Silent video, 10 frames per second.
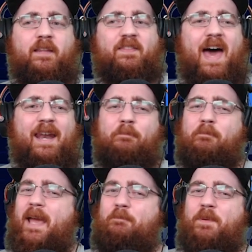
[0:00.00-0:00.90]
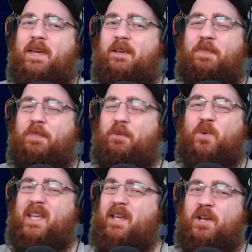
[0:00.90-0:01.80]
at that. It might be
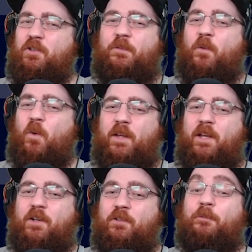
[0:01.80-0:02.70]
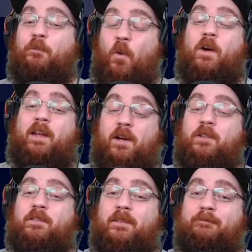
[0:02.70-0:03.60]
three years, four years, four
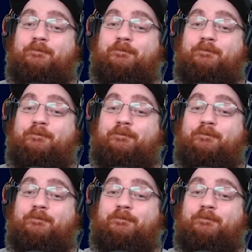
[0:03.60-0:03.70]
years.